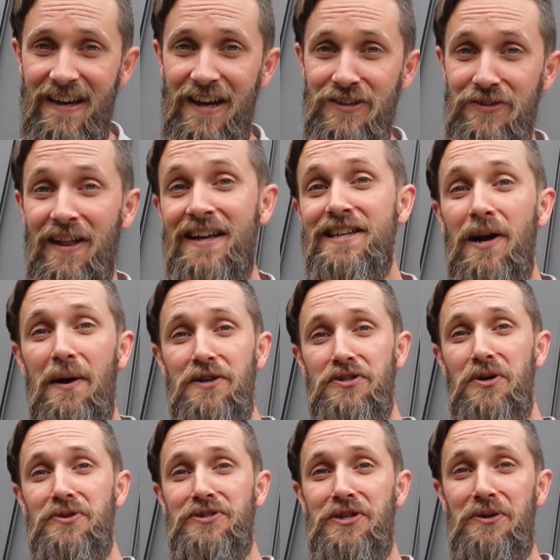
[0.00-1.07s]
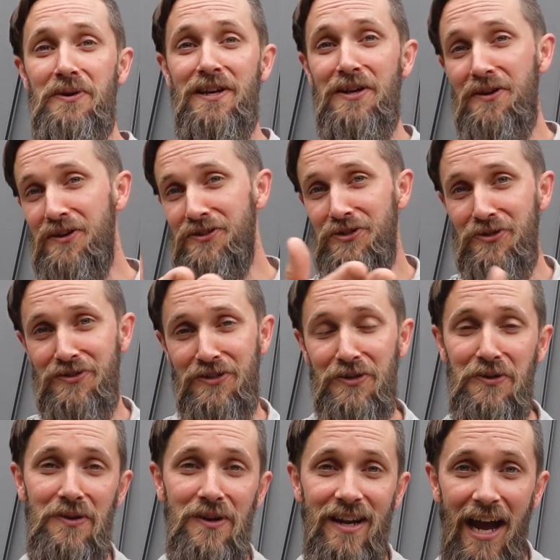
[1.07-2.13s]
And so that's how I chose to do it. You can choose to
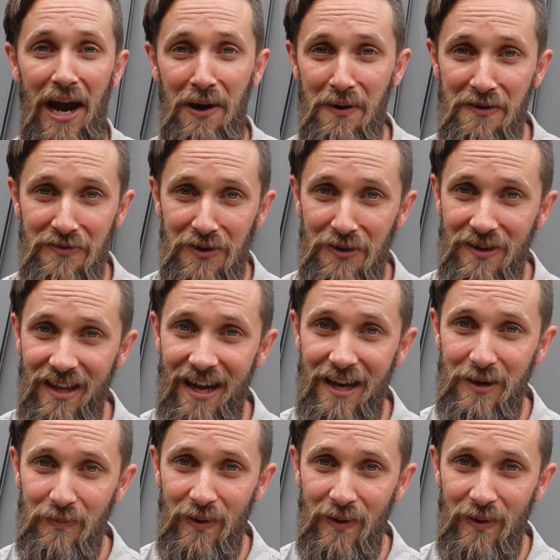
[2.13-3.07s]
do it however you like,